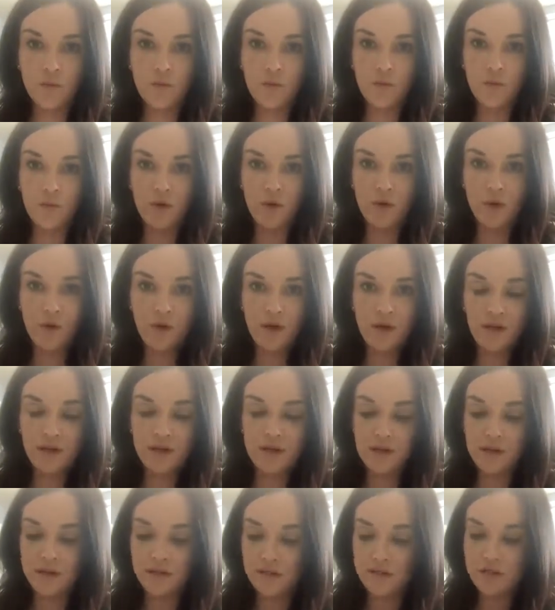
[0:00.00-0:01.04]
We'll go ahead and
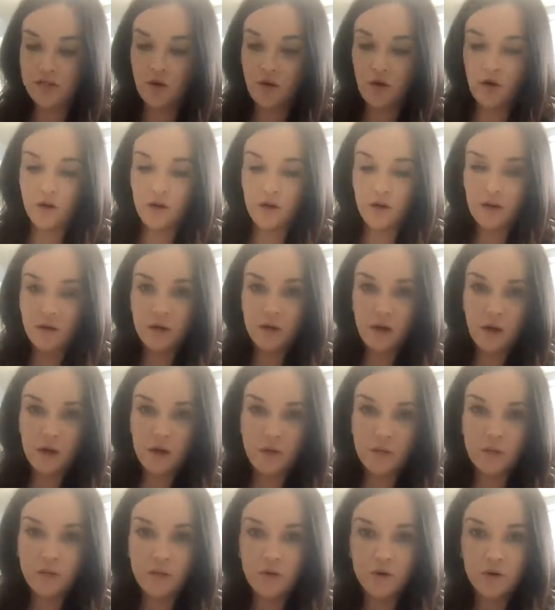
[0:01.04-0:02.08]
get started.
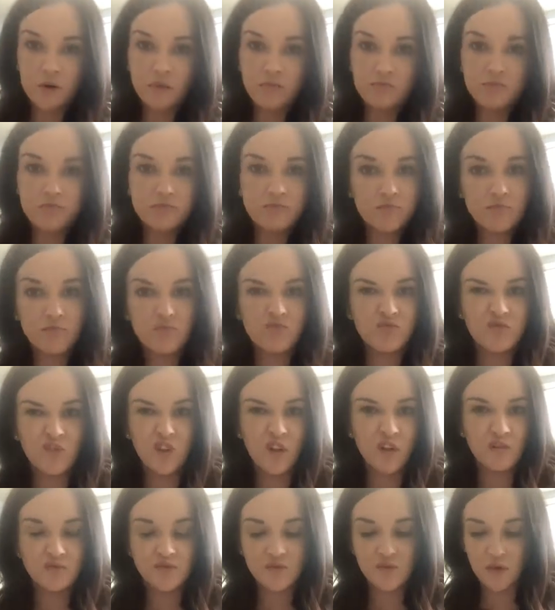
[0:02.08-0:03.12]
We're
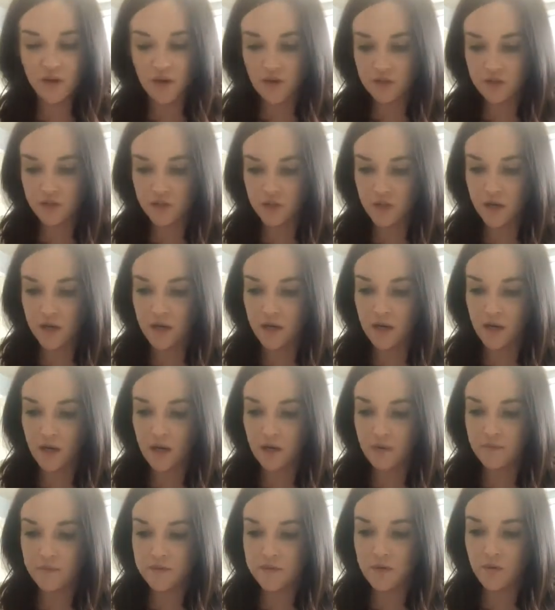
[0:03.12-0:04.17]
close to
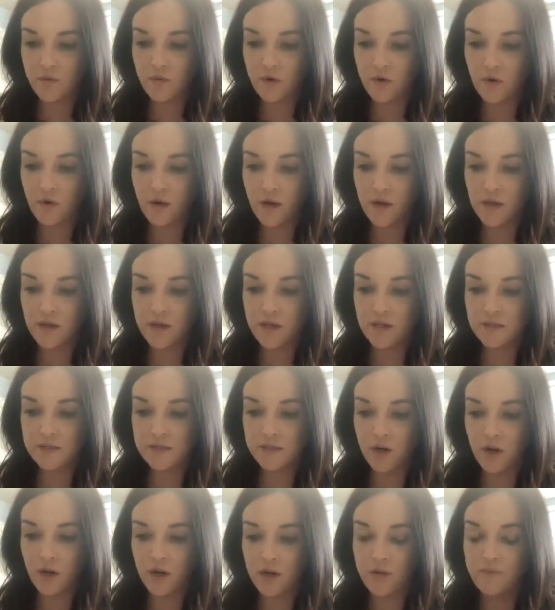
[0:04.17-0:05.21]
100, so we'll go ahead and get
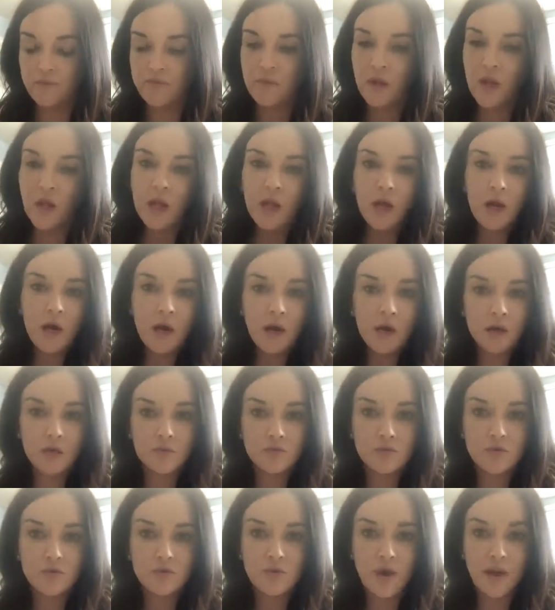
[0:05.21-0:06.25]
started.
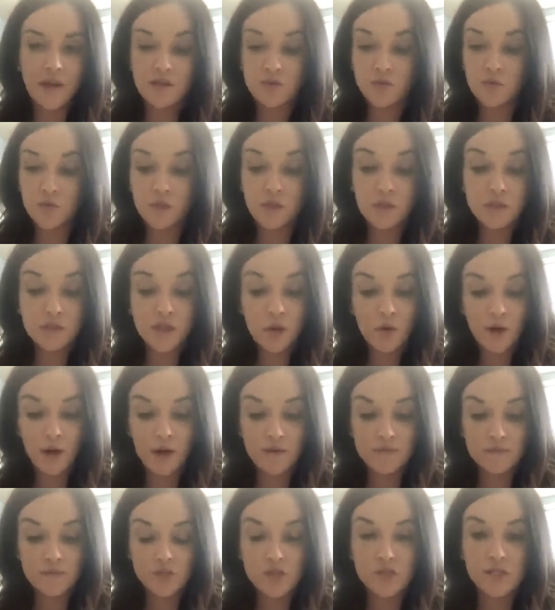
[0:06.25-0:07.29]
I really don't
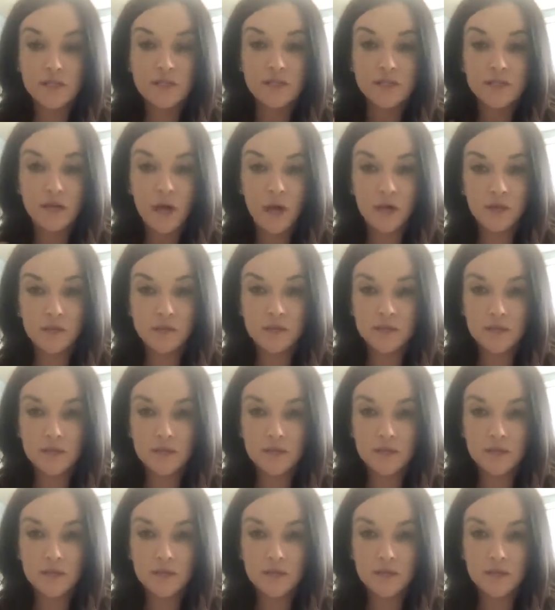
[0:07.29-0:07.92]
have just a ton